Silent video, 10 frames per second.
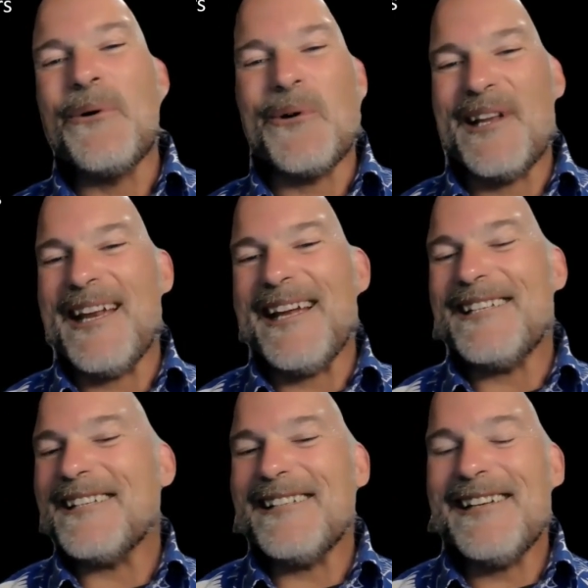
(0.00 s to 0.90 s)
to
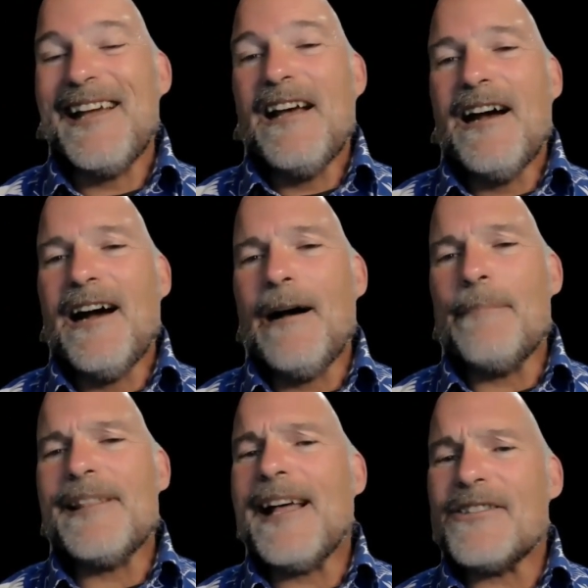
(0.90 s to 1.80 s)
ordination,
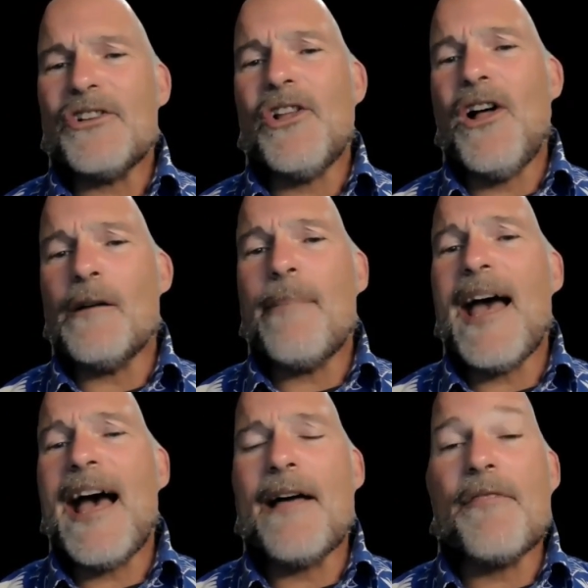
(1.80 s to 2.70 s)
uh, but that's a
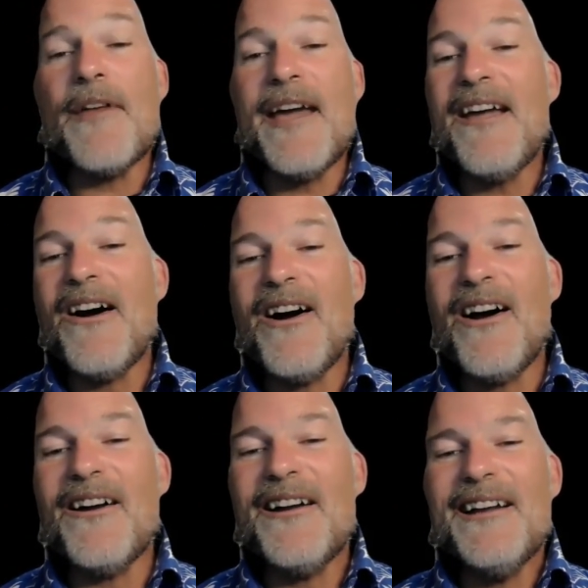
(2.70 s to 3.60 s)
long path. They
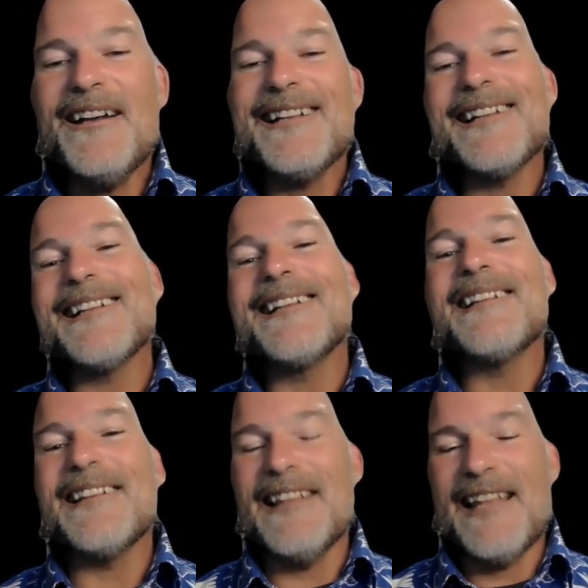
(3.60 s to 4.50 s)
are
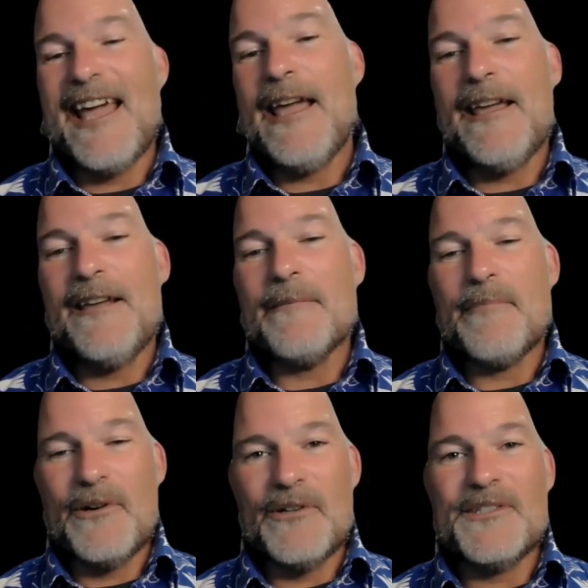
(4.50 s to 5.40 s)
lay
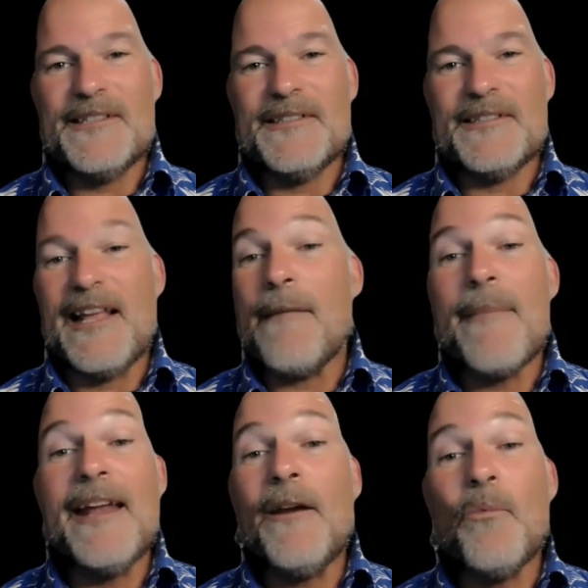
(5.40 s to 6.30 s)
persons,
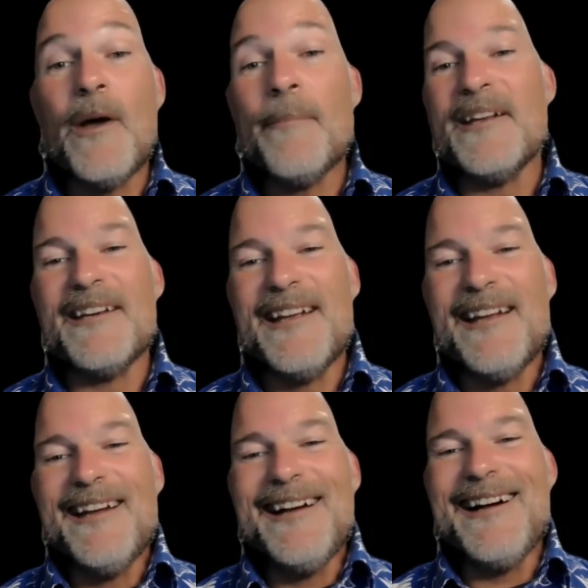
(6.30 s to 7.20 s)
lay men and women,
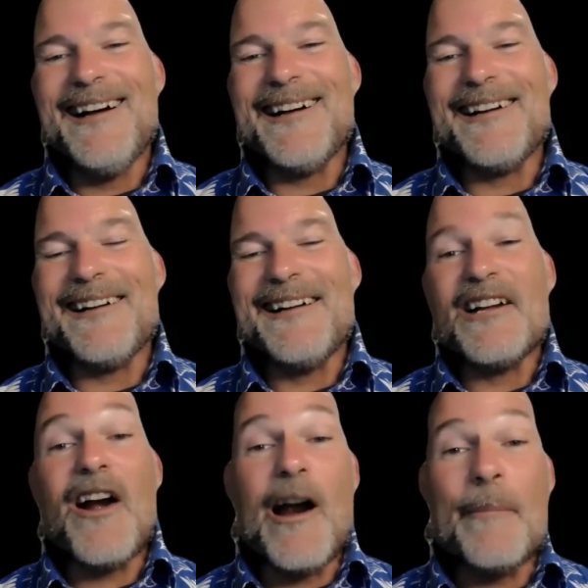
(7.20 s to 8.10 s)
uh,
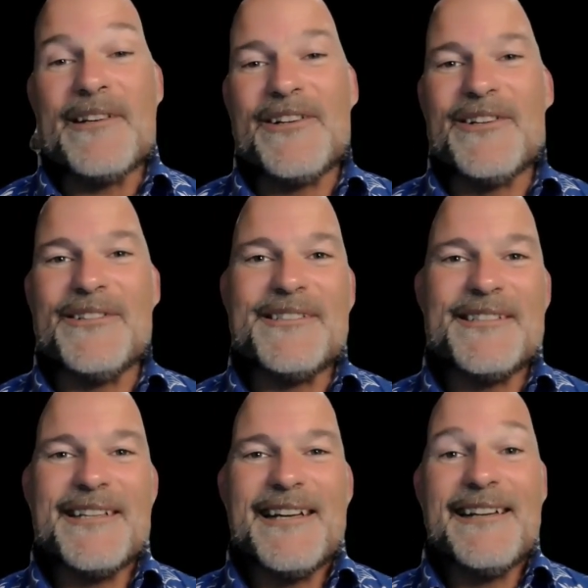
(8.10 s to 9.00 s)

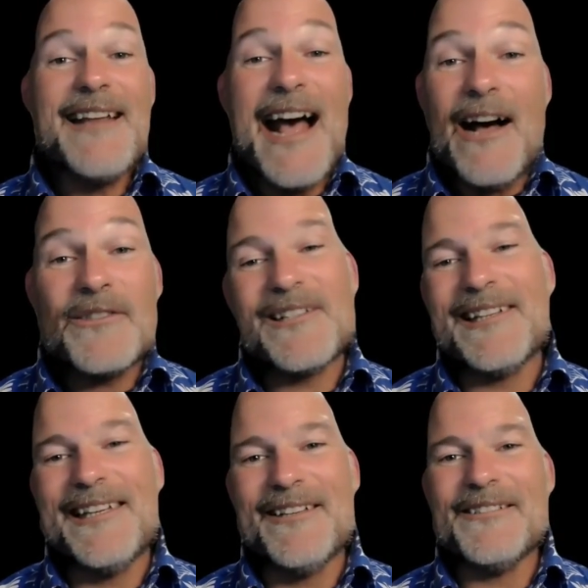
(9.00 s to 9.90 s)
carpenters, house
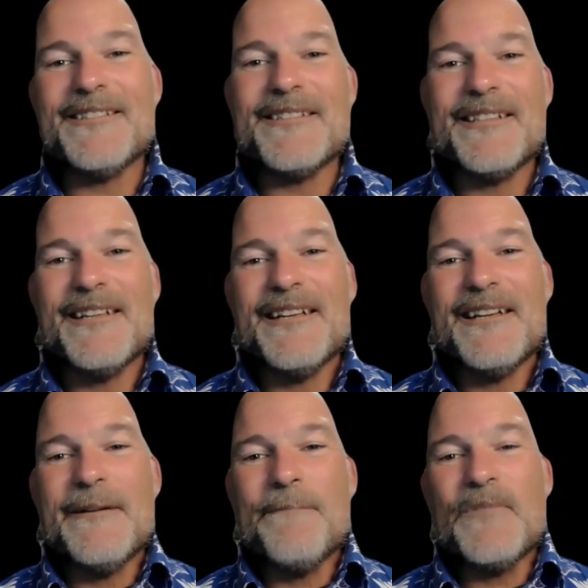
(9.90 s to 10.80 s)
cleaners,
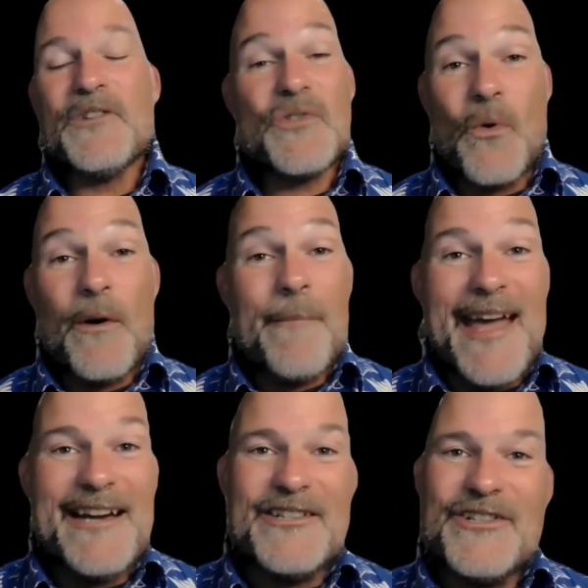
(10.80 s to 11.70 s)
store
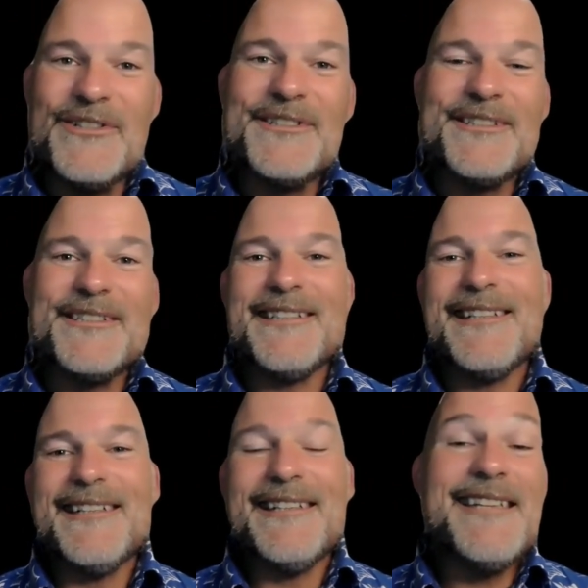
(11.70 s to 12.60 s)

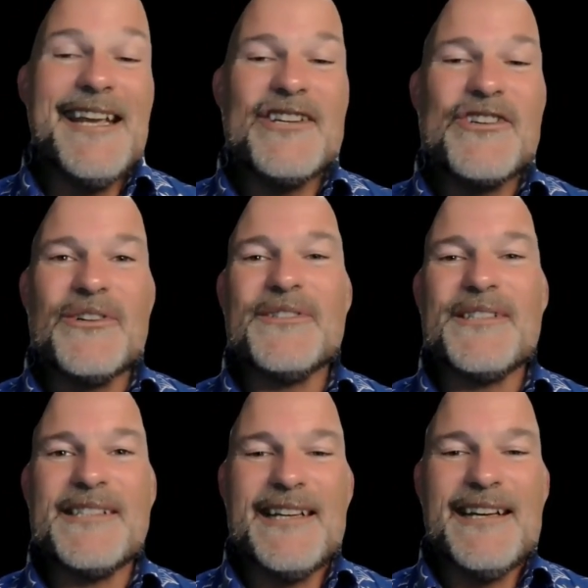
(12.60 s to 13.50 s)
managers,
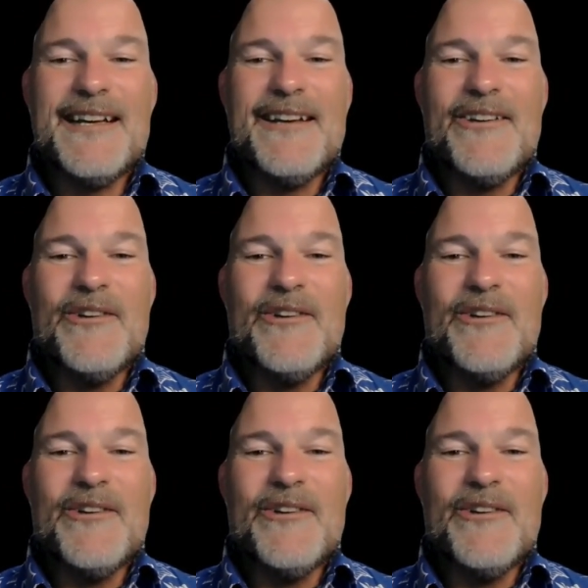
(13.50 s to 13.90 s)
teachers,